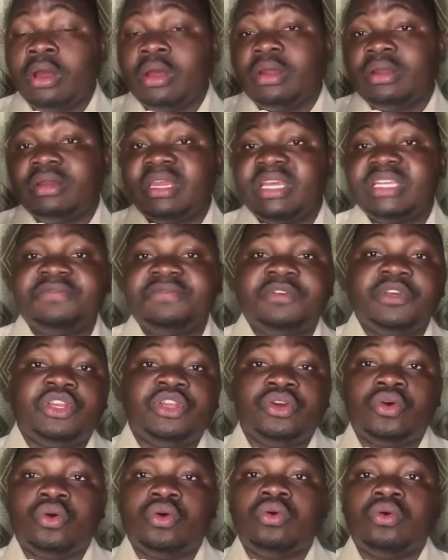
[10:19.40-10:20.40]
this
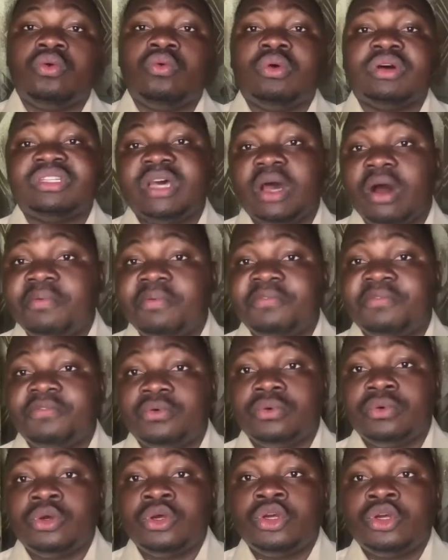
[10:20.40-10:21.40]
video was helpful.
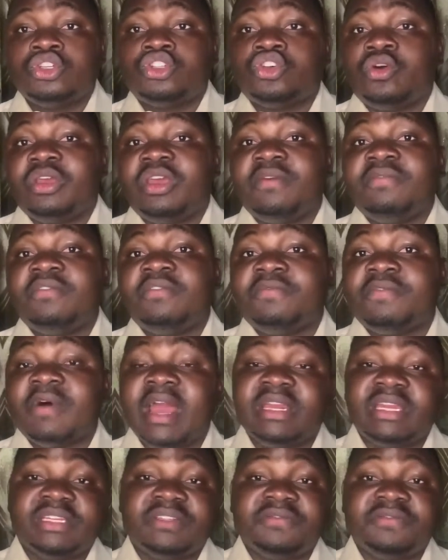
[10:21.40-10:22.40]
So if you
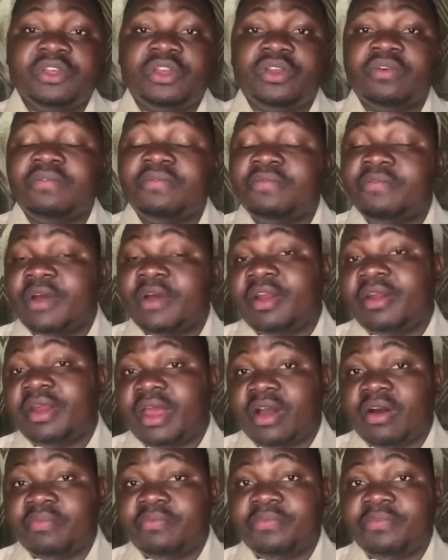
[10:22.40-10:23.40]
find this video very
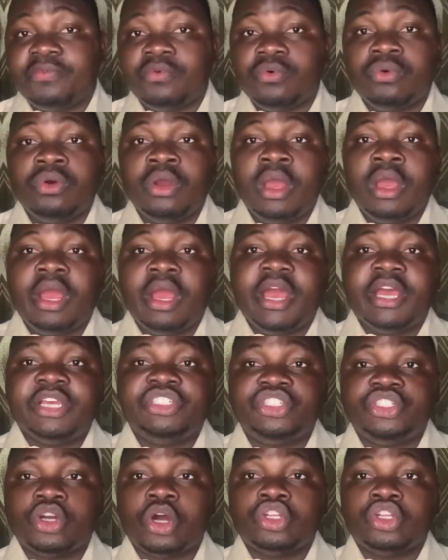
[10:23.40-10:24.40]
helpful,
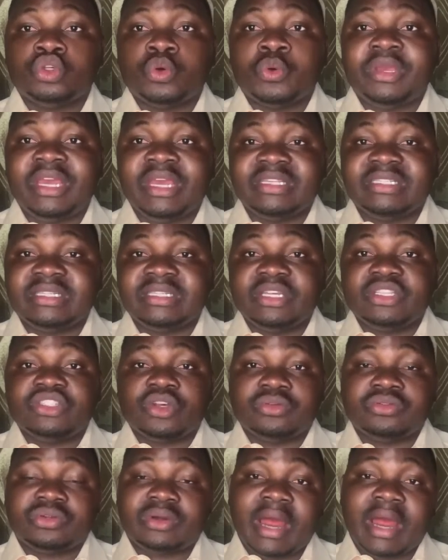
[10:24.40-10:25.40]
ensure to hit the
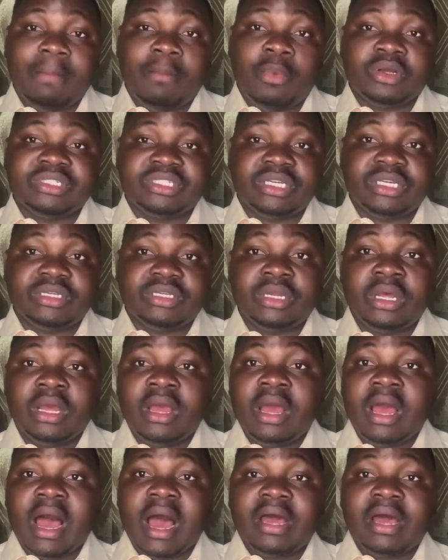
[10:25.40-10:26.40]
subscribe button
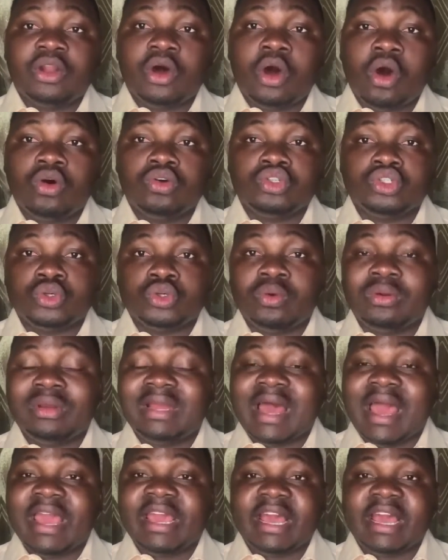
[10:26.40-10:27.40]
and also
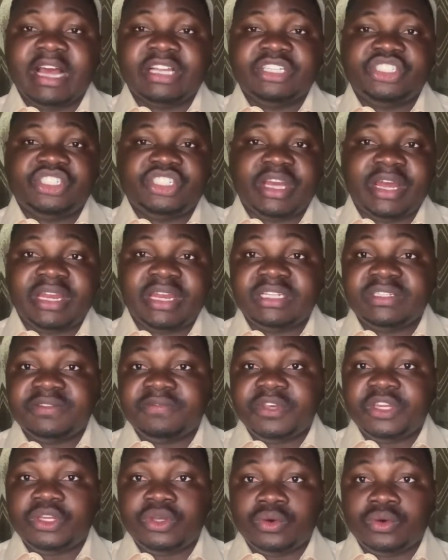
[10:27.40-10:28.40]
like and share this
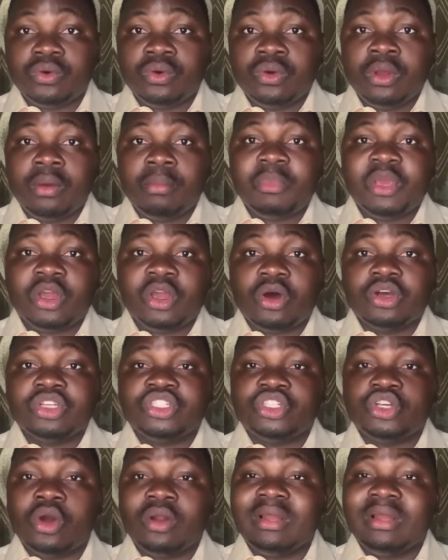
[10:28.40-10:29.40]
video,
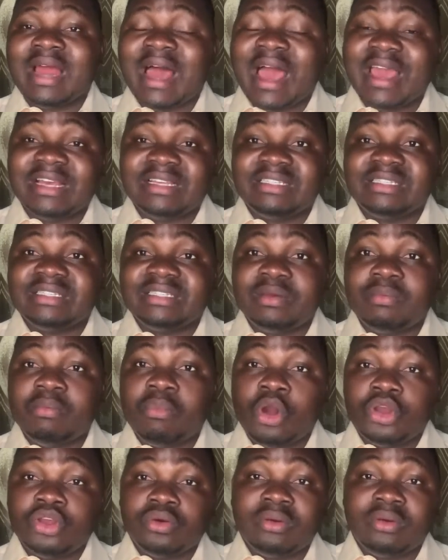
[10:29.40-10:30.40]
because your likes, the
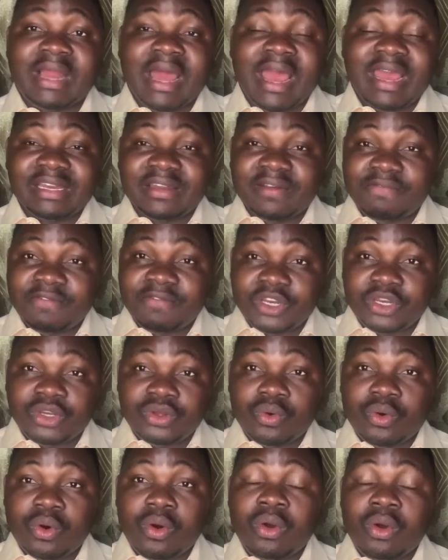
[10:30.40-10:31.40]
more you like the
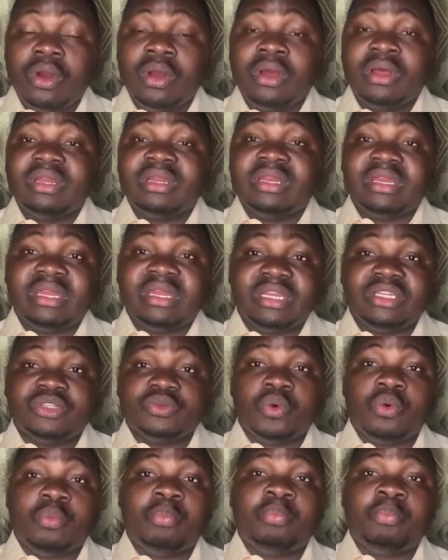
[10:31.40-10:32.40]
video, it
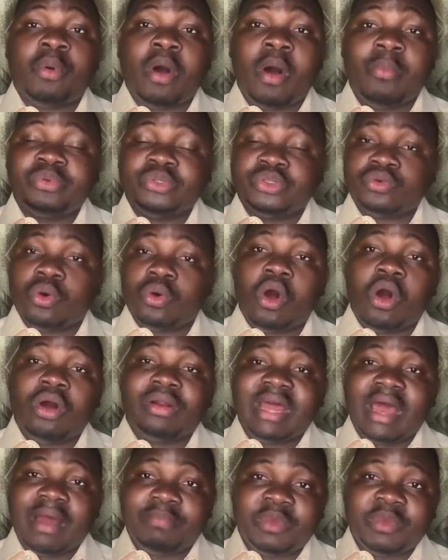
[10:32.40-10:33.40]
will pop to
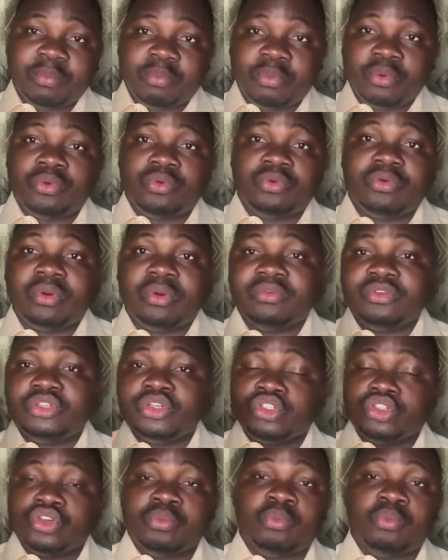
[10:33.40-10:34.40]
other people.
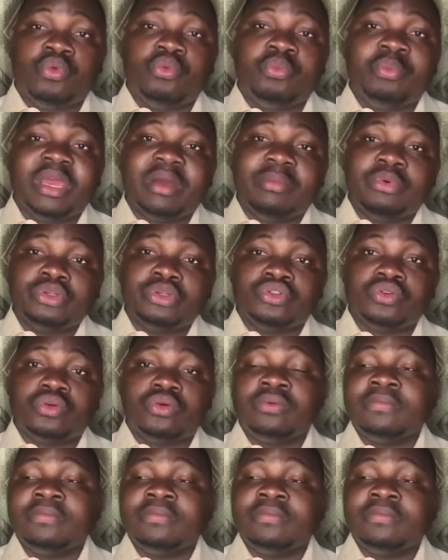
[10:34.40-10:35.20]
YouTube will be able to